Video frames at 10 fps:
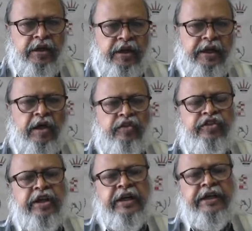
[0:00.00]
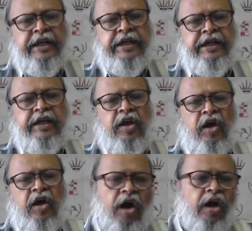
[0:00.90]
and now check and take it,
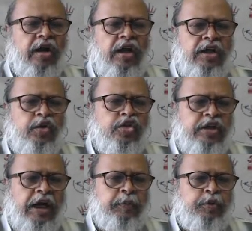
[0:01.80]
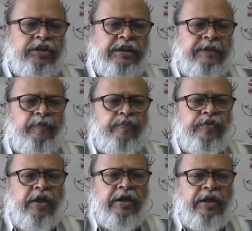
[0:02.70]
or you start pushing.
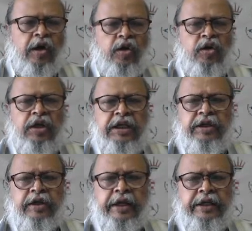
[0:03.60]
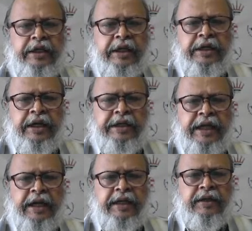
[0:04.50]
Now he can
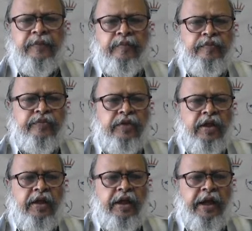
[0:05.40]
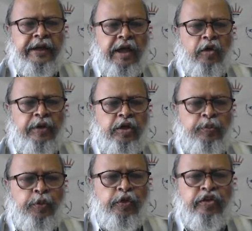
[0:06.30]
attack, and now when you
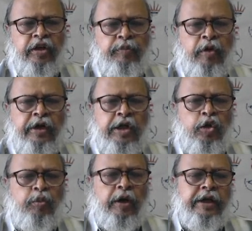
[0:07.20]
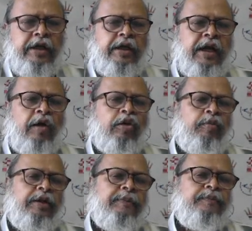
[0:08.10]
push, pawn into pawn, counterplay.